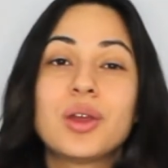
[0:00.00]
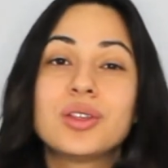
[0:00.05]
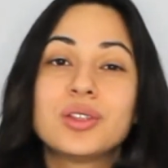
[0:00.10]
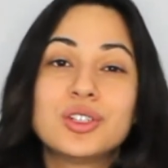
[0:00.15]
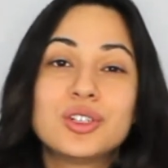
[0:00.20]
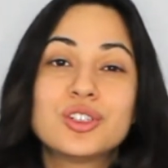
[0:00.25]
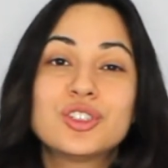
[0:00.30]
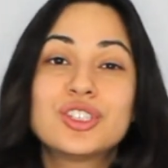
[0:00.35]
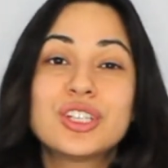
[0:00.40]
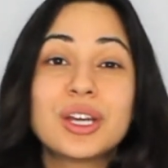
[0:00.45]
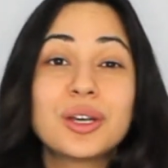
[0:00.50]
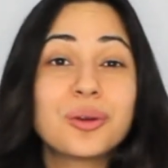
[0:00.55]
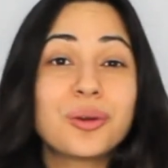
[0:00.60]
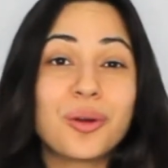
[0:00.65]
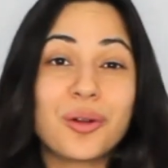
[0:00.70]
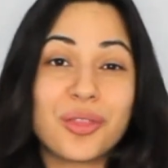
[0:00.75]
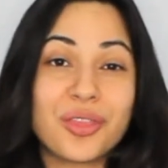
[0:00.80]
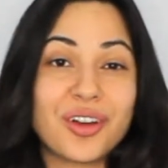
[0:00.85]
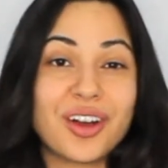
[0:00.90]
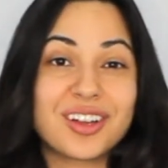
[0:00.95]
your
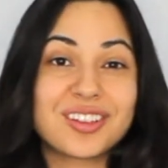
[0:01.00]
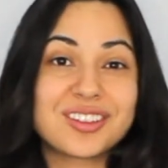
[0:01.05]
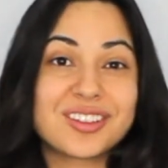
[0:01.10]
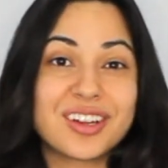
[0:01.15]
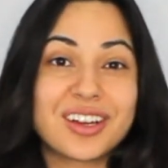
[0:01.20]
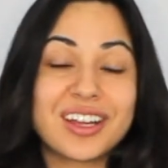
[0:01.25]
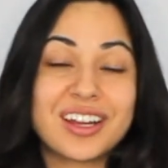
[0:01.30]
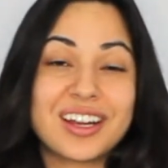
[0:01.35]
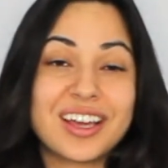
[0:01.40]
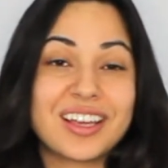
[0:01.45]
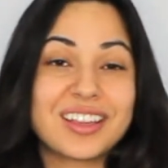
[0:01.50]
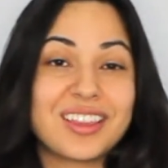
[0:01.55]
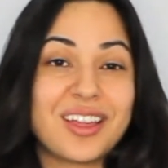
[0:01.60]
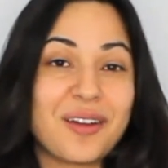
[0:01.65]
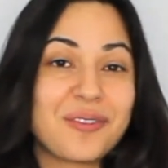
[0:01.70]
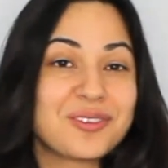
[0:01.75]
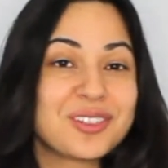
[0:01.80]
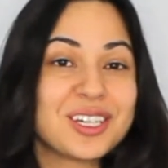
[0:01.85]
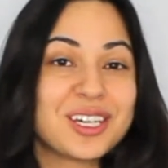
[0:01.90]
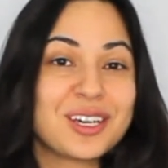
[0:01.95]
general thoughts on it. I'd
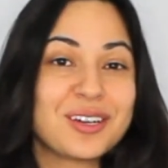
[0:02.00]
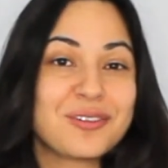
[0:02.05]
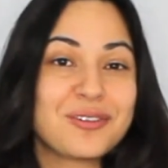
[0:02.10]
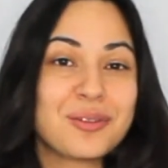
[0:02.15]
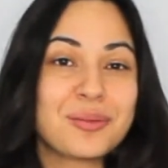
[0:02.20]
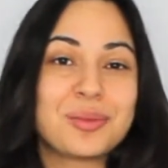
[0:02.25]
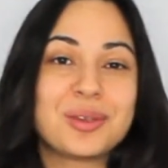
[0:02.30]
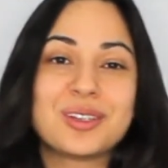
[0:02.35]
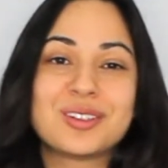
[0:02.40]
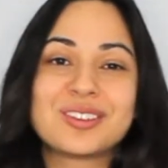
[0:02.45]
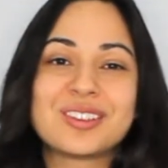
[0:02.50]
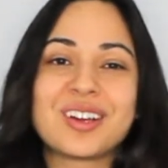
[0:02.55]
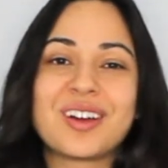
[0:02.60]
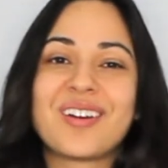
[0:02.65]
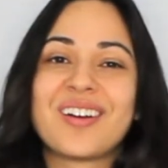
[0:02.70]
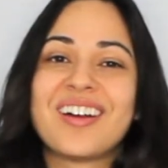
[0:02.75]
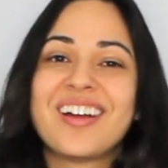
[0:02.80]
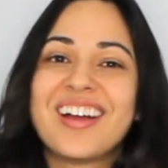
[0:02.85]
love to hear from you, so